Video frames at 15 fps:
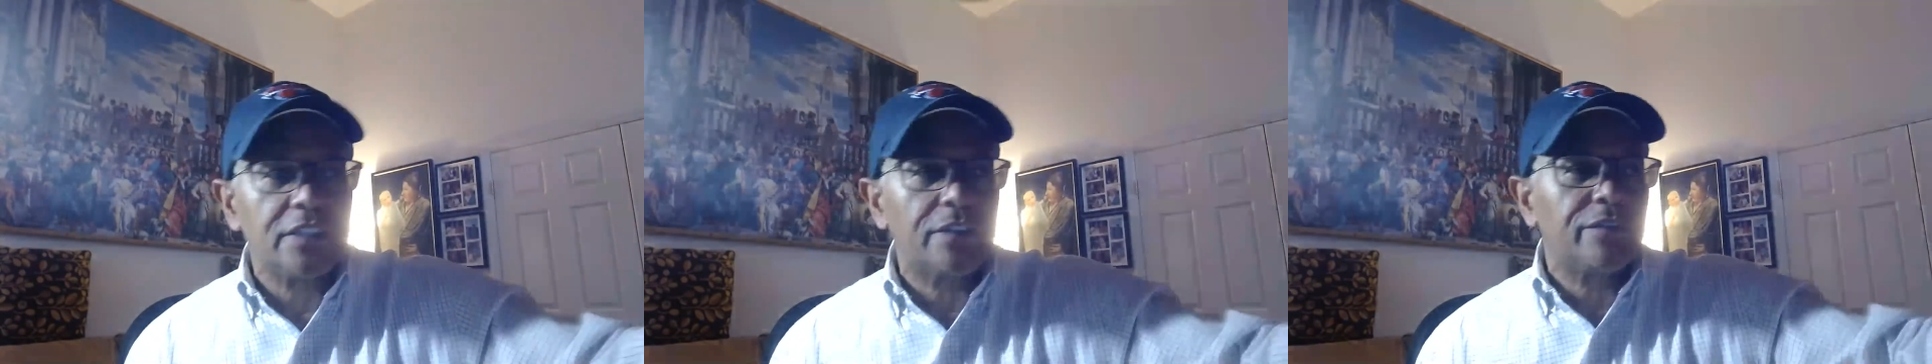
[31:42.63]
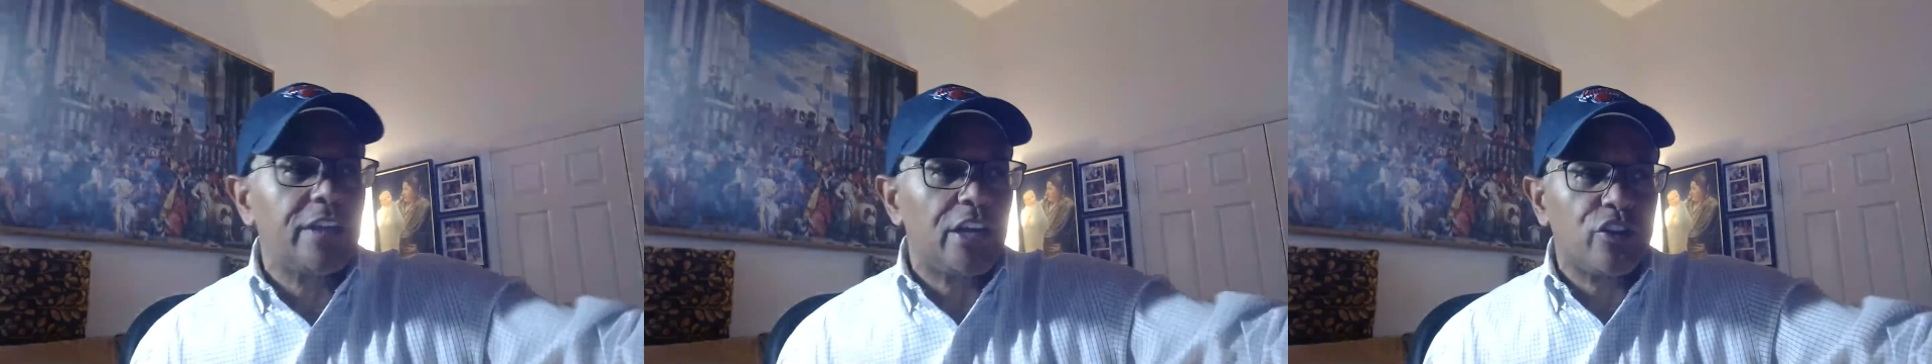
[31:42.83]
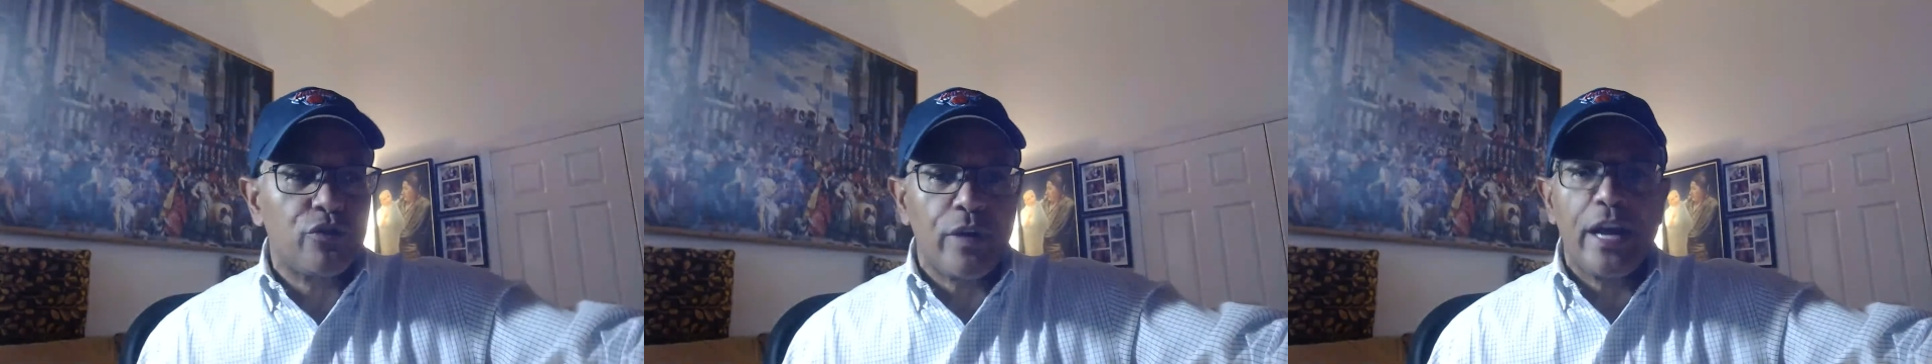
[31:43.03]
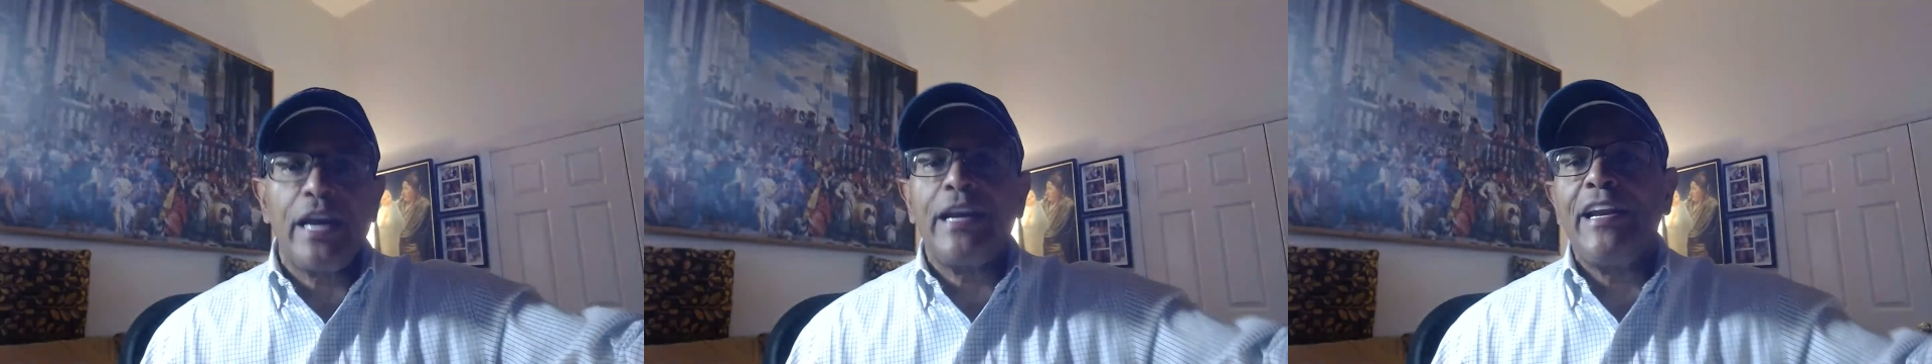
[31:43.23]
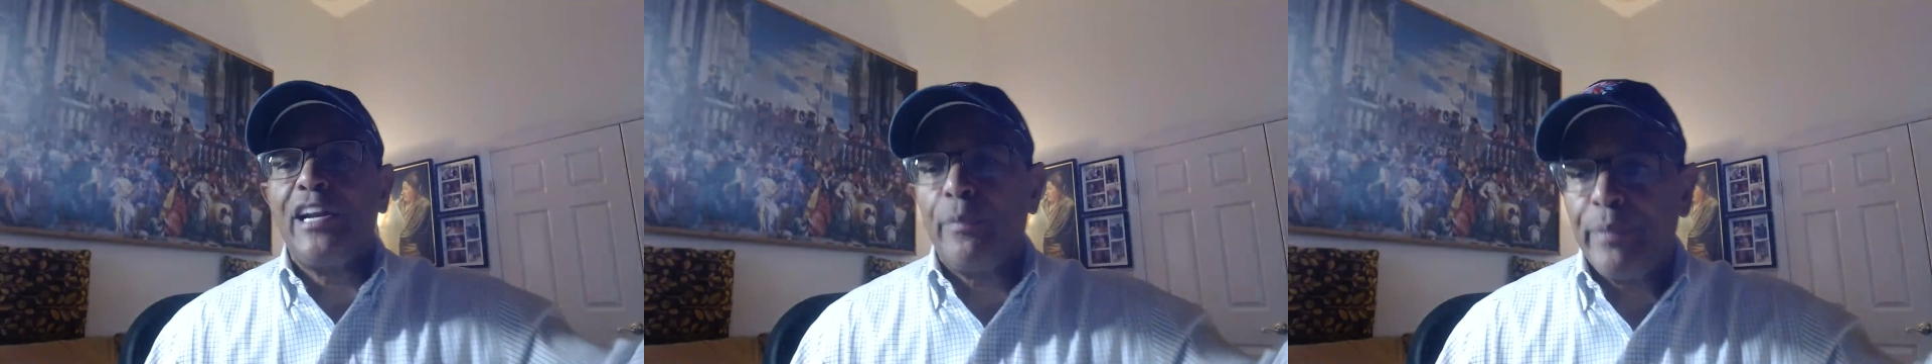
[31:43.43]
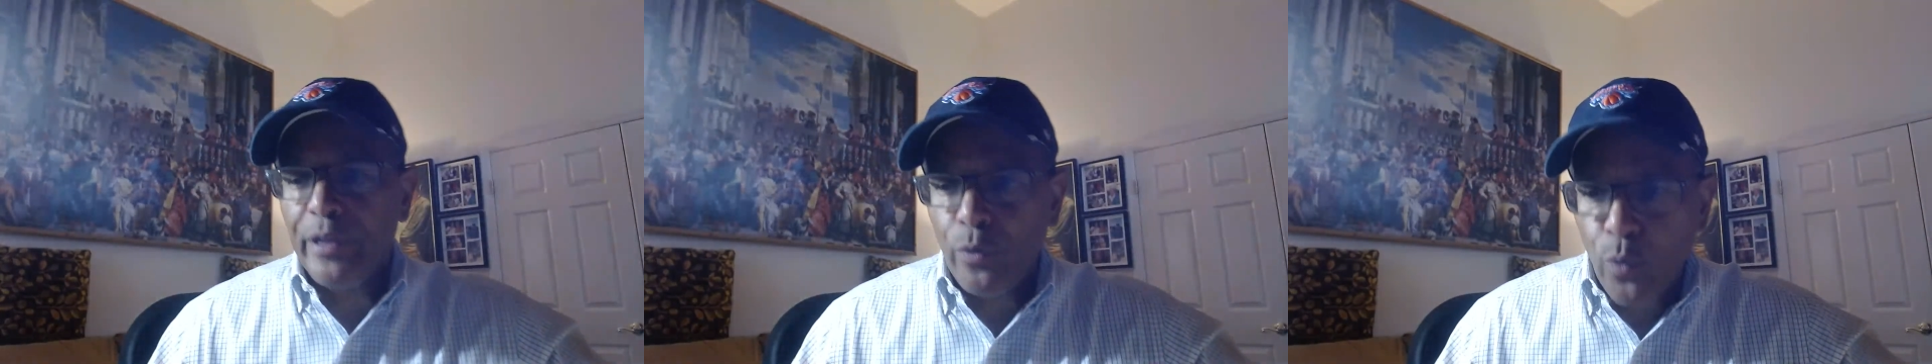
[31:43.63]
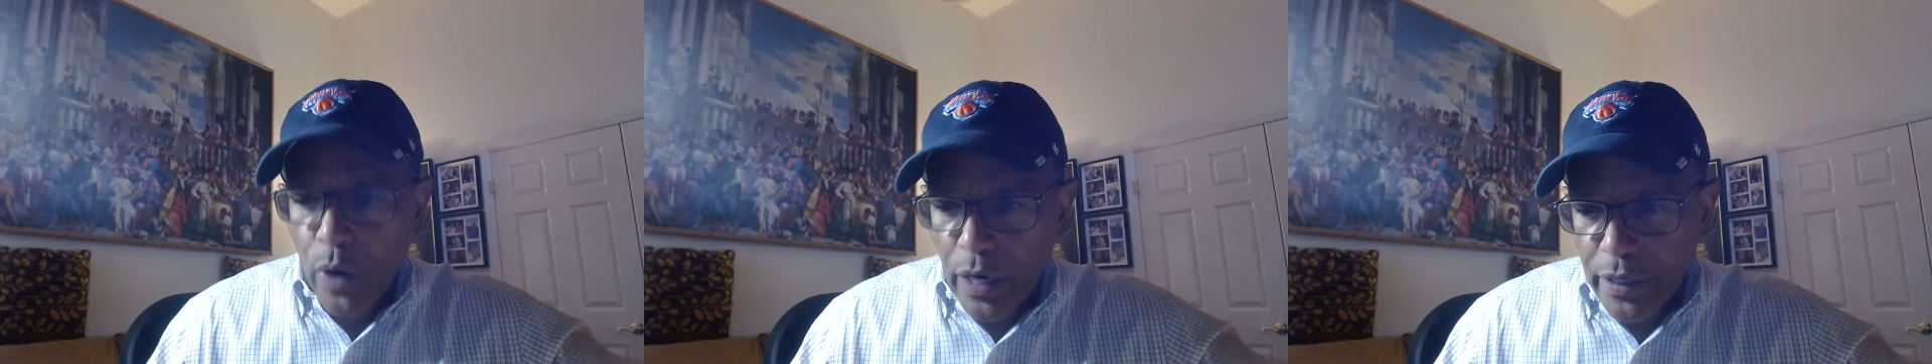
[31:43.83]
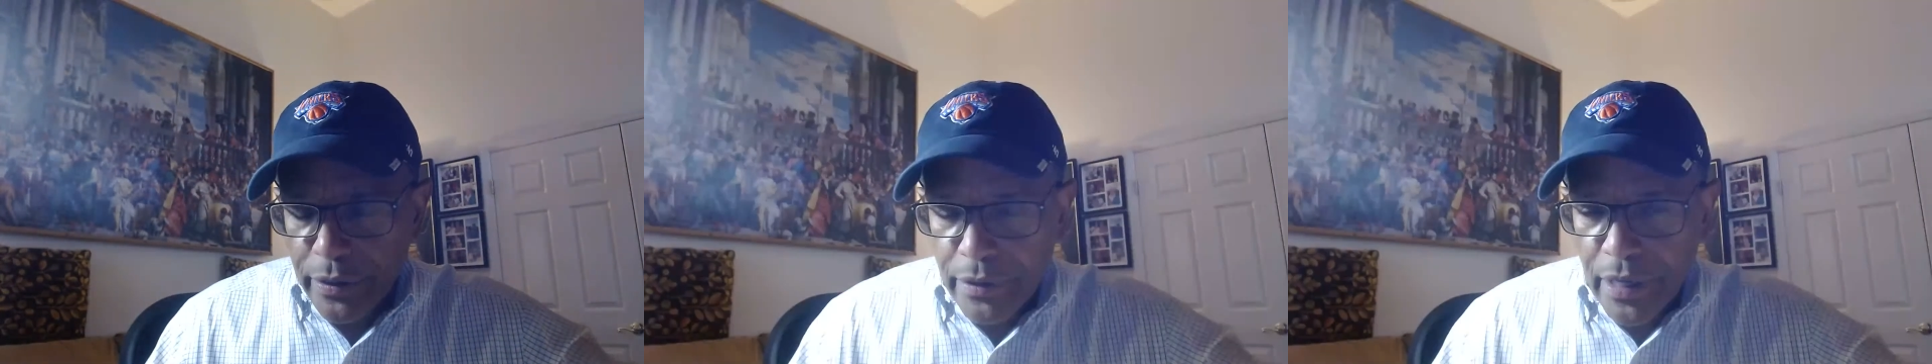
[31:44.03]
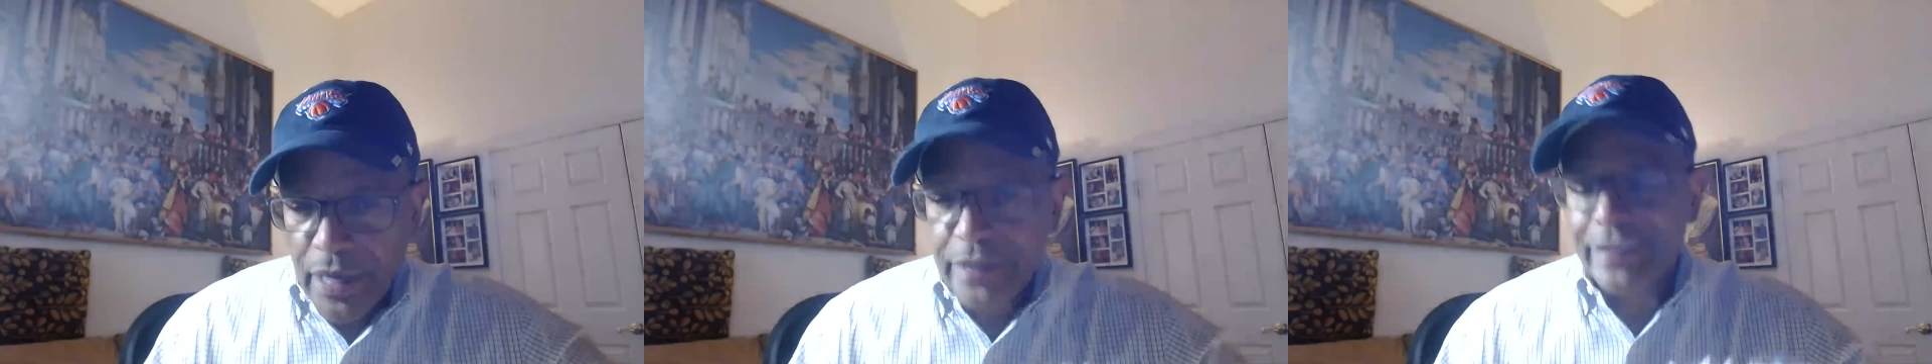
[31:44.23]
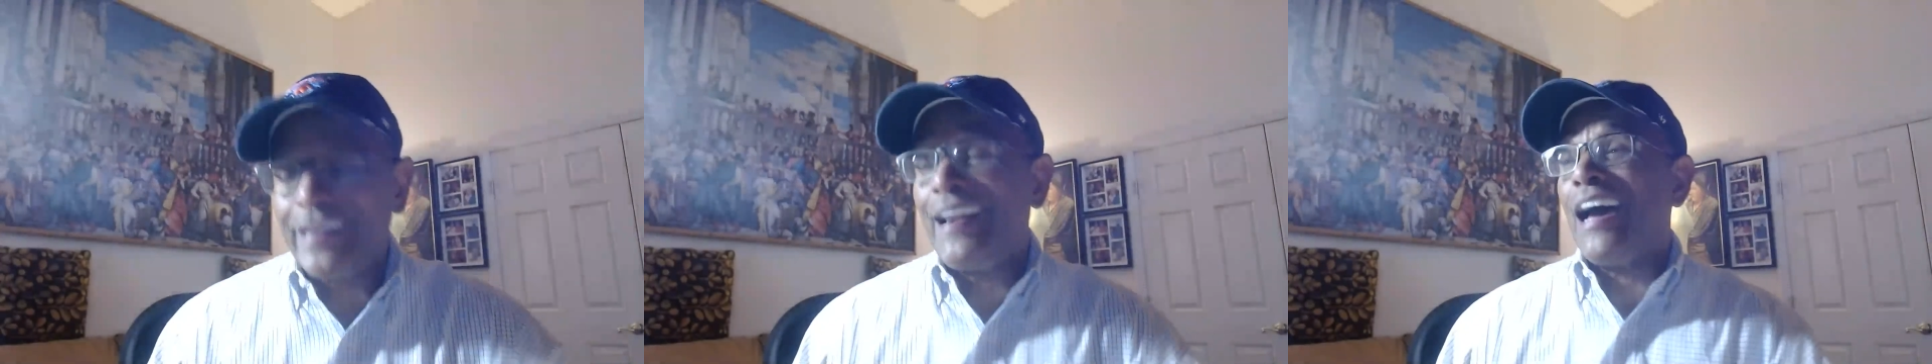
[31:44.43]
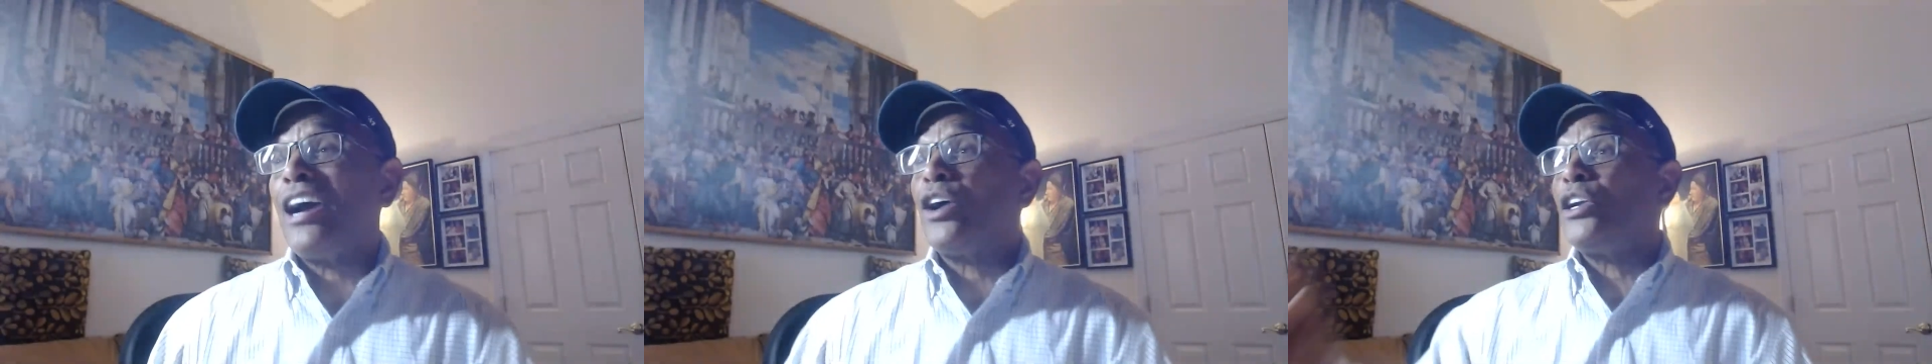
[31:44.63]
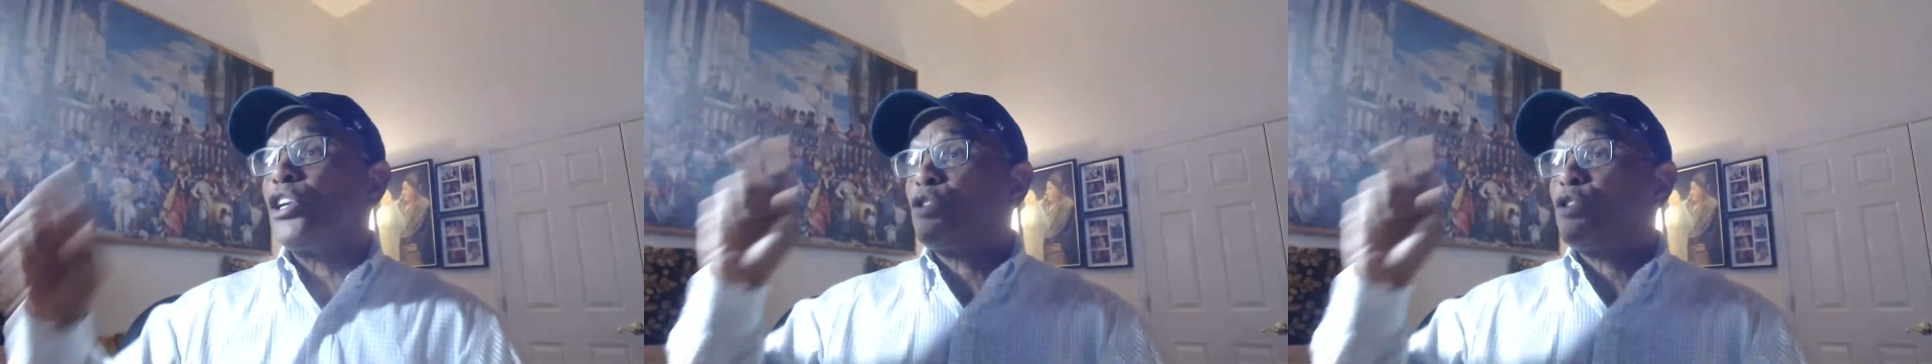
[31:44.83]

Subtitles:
If they trade, it'll be one. They're not going to